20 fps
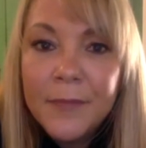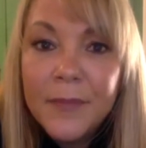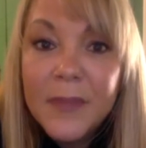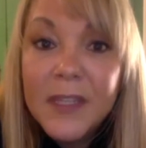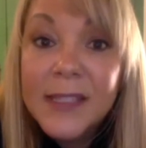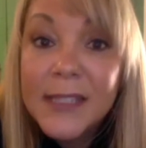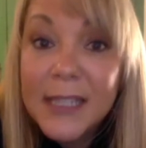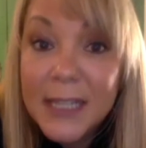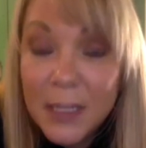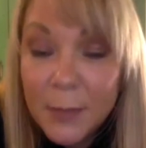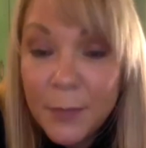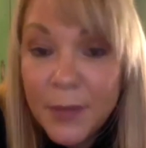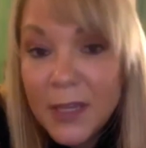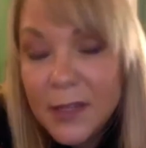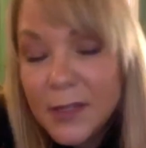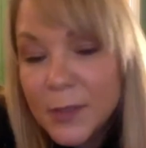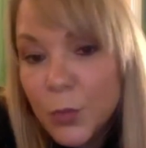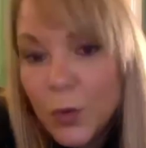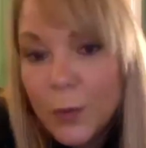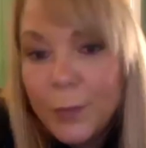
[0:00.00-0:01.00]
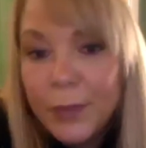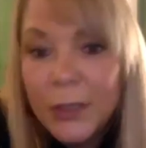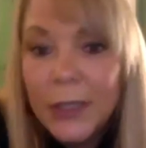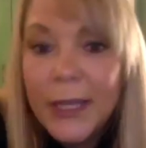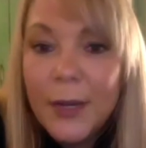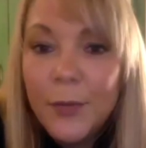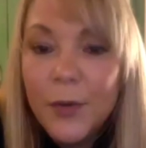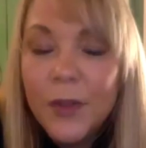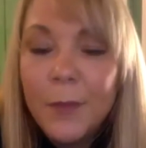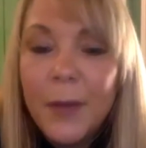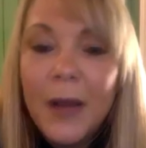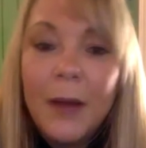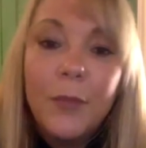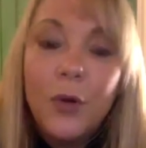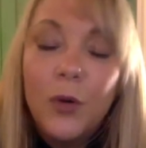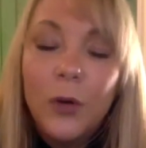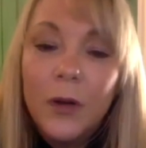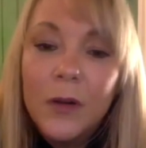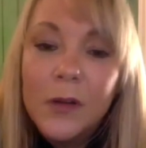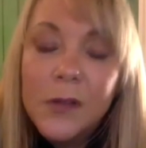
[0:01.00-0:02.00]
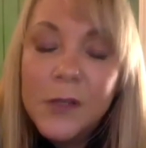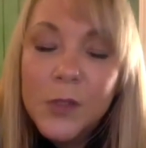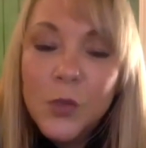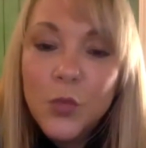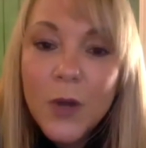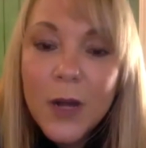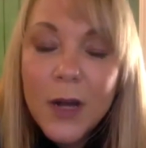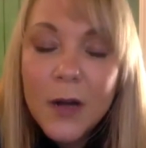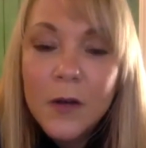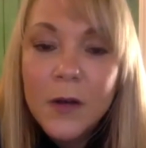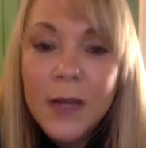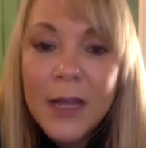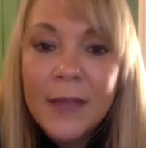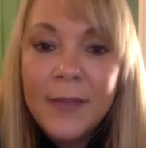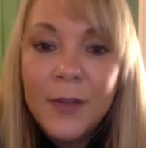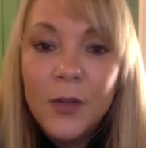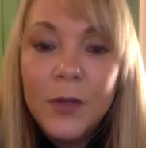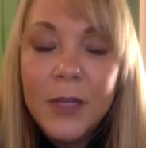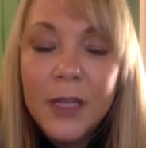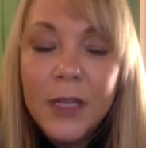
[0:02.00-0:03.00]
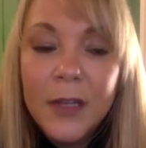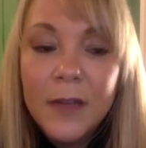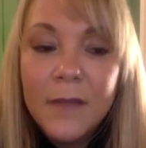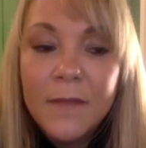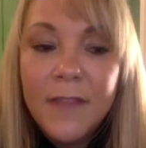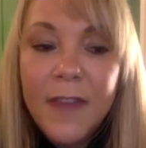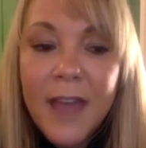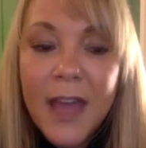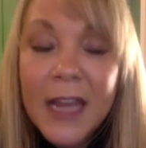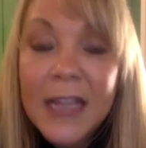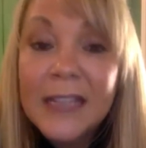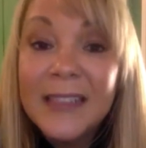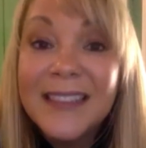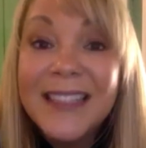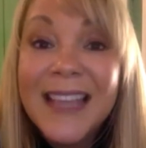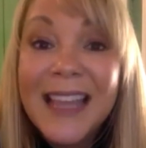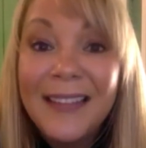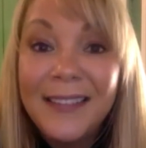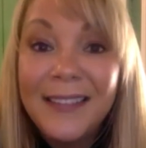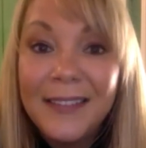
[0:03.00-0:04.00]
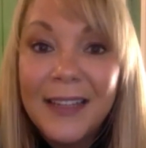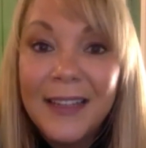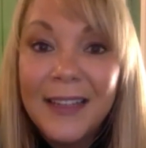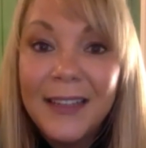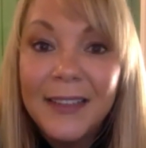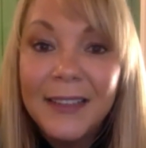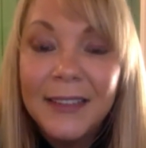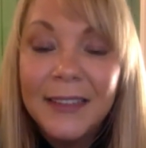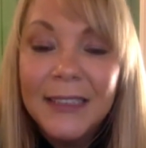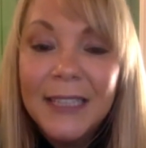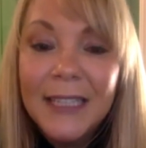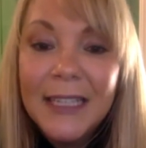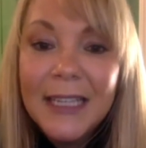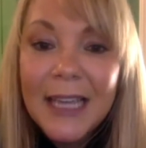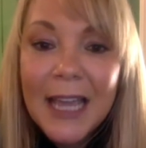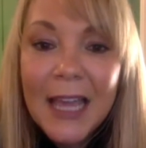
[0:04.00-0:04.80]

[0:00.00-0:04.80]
um, the CDPs will play with Bombora as well, and they'll give that intent data.